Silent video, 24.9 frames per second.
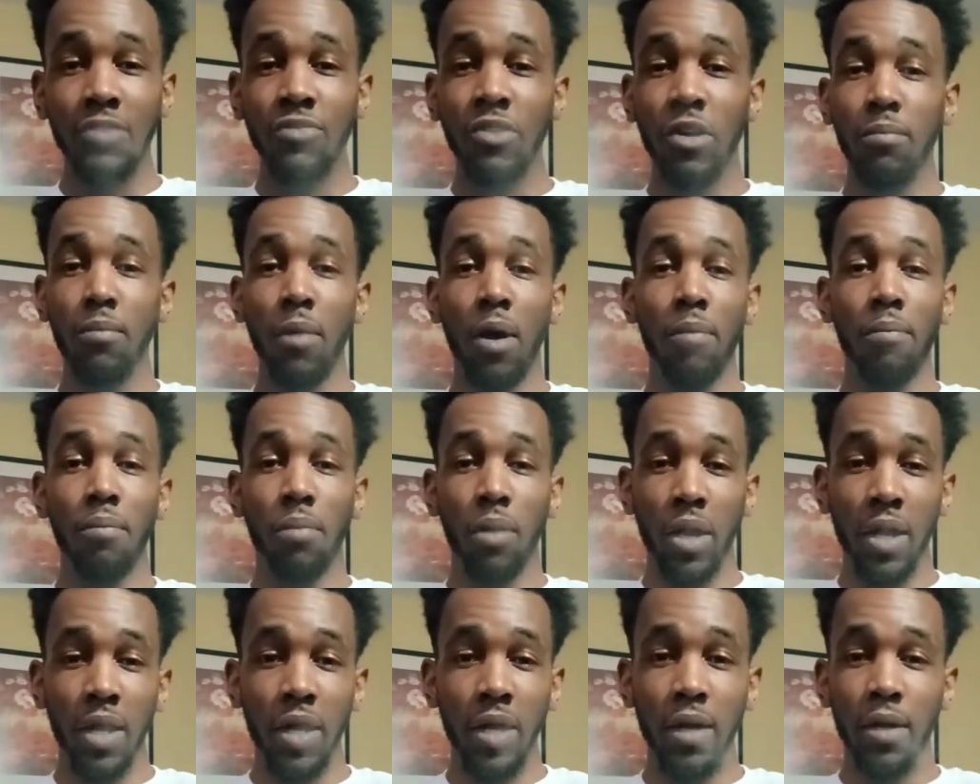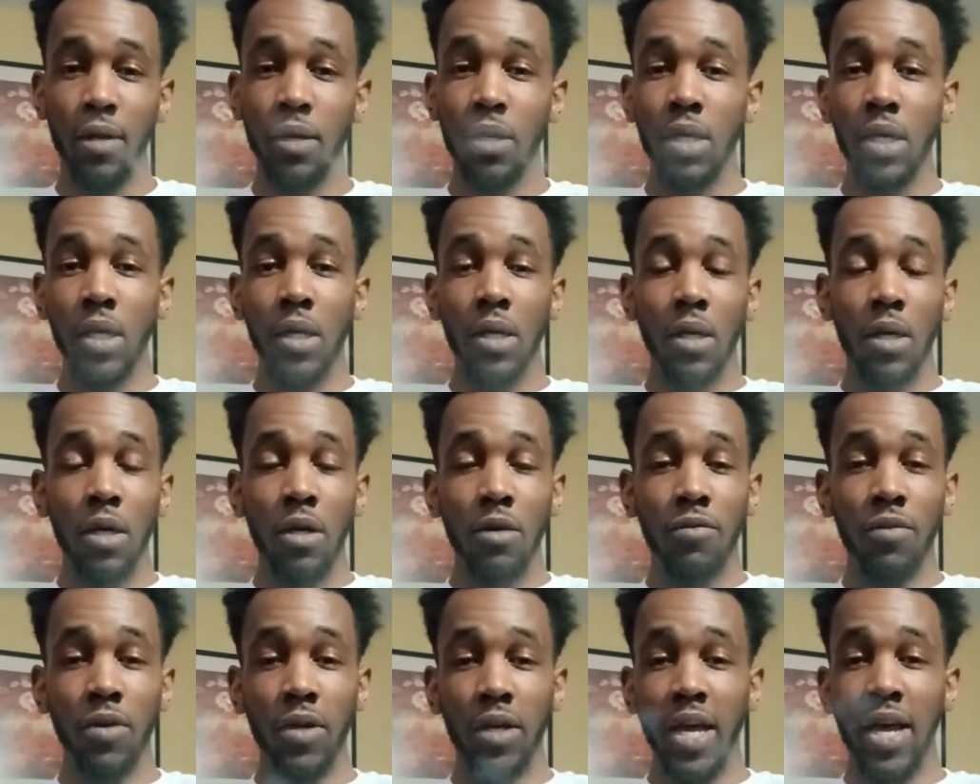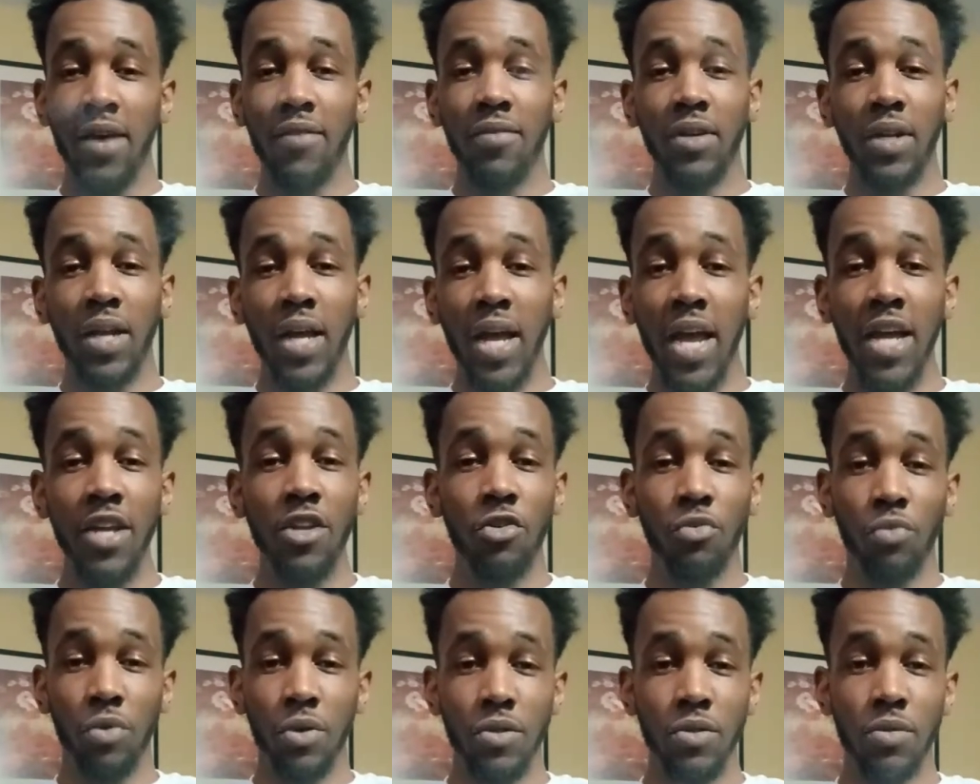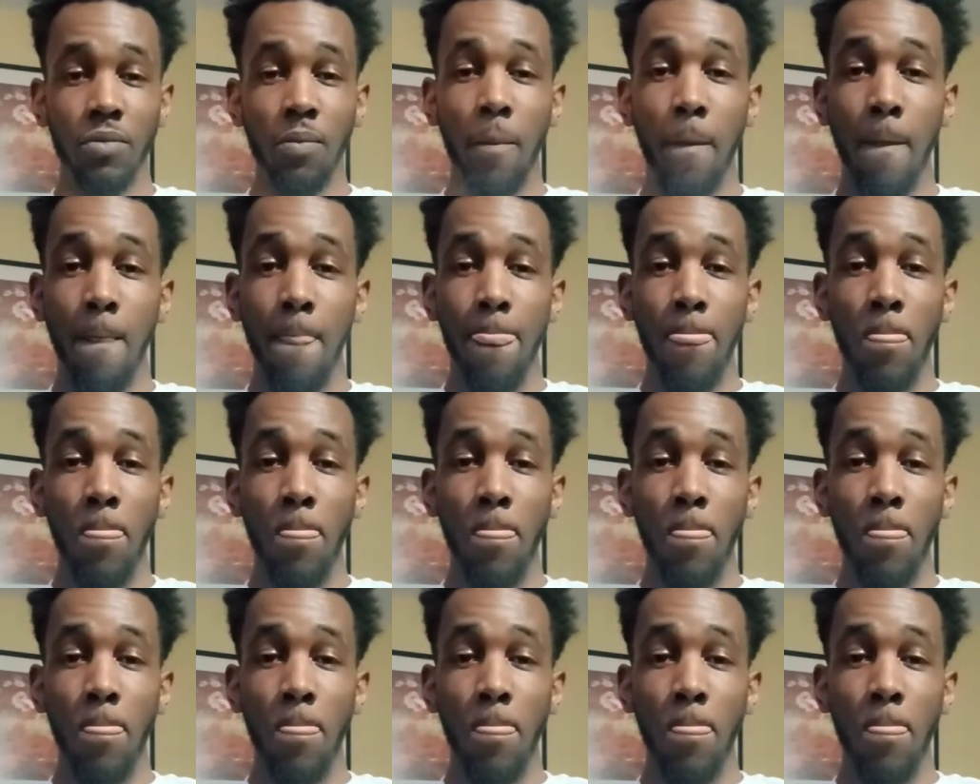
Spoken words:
Fuck my brain. Fuck having an aneurysm.